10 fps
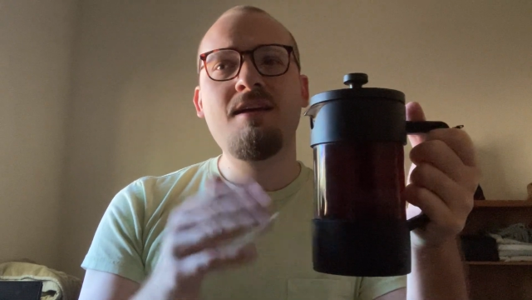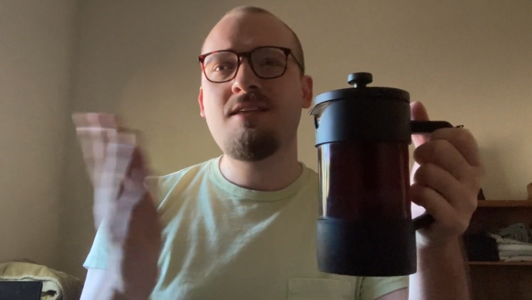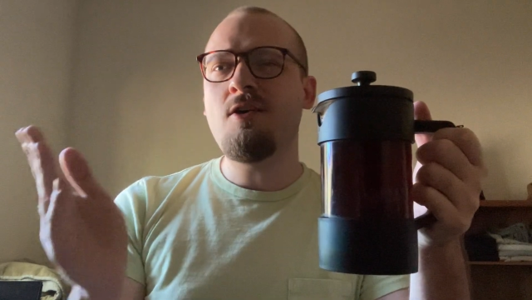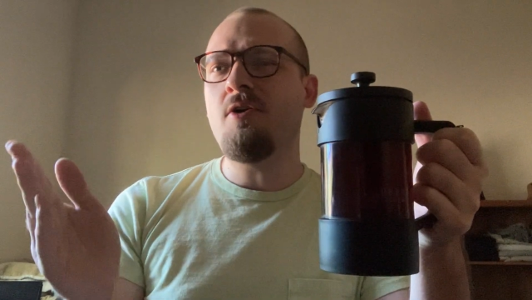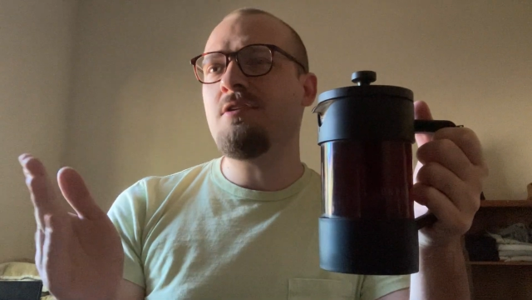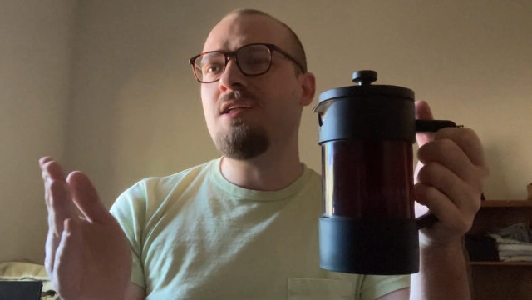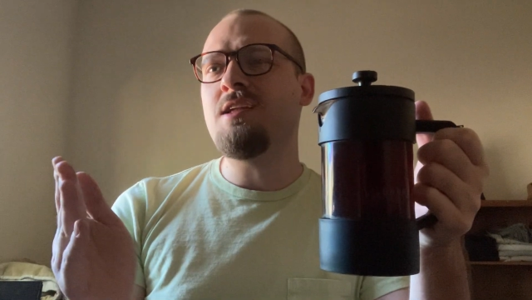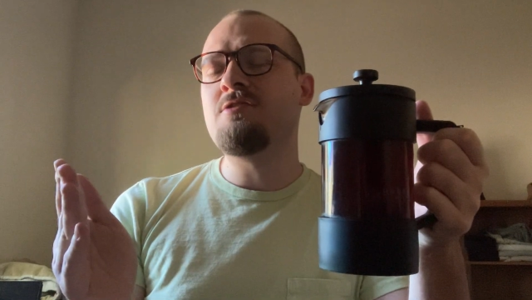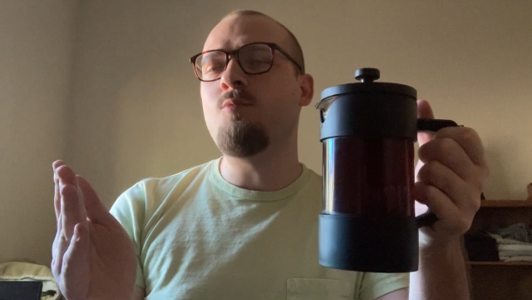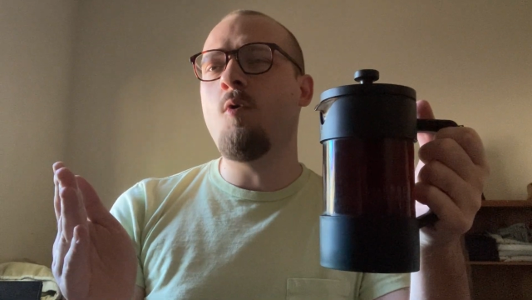Then all you
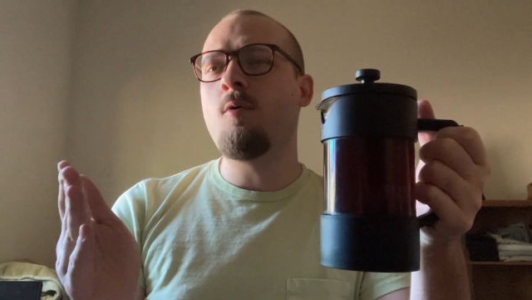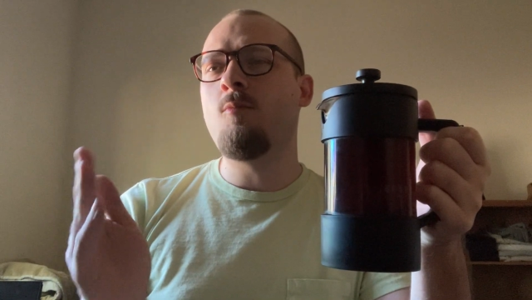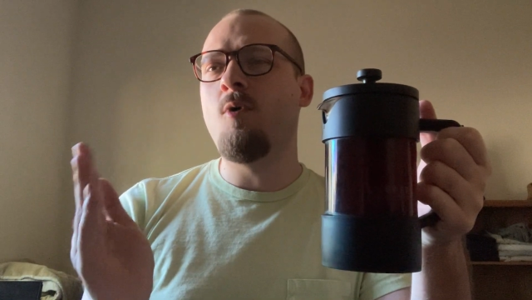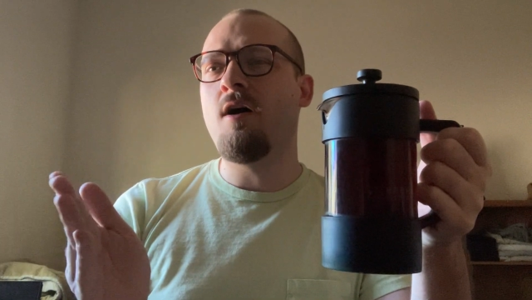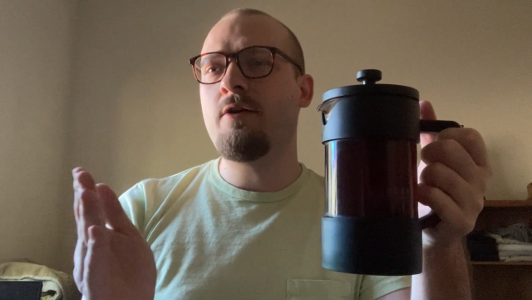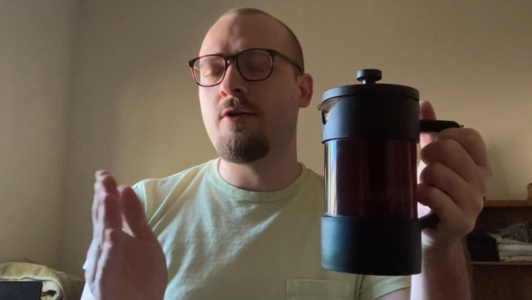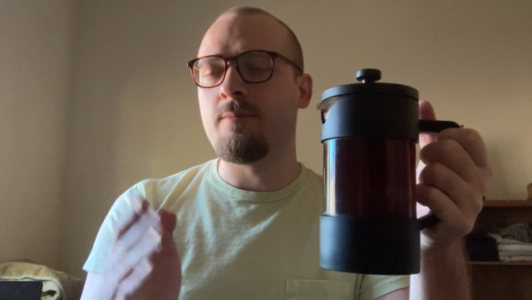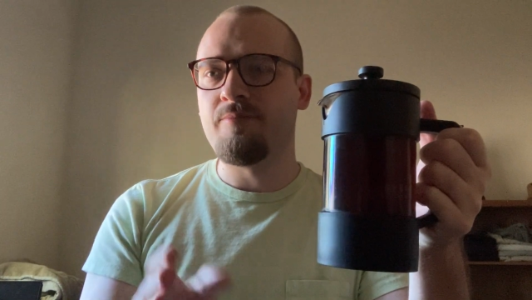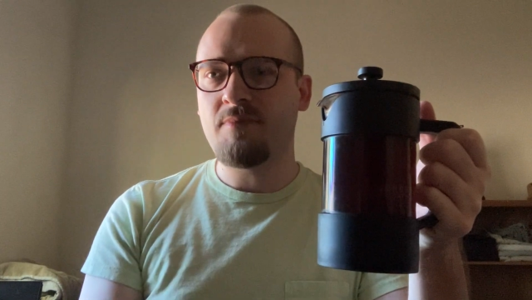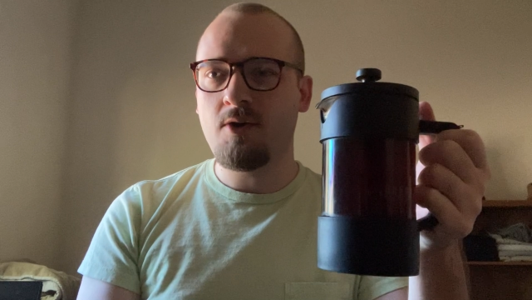need is warm water,
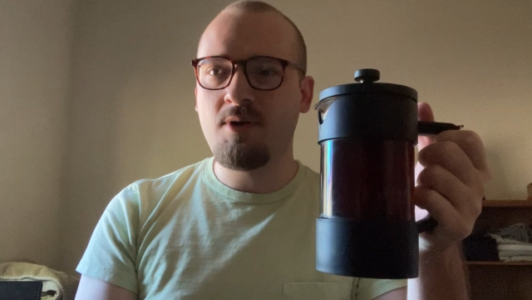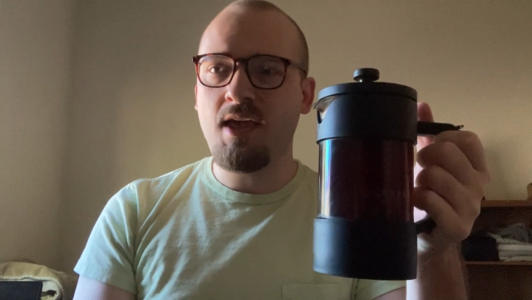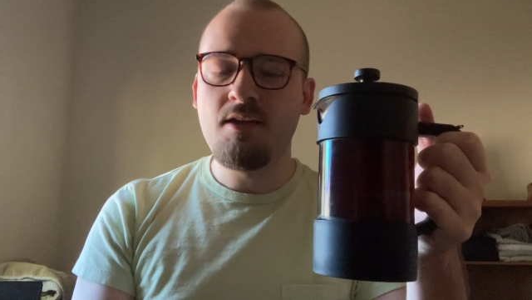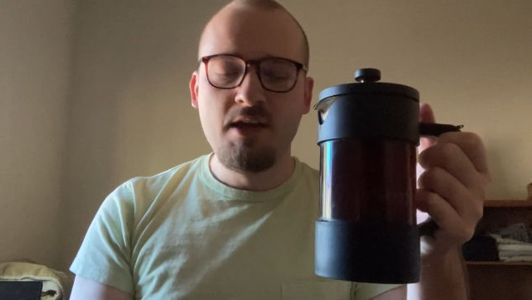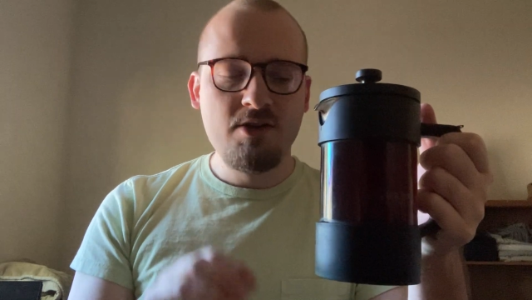okay?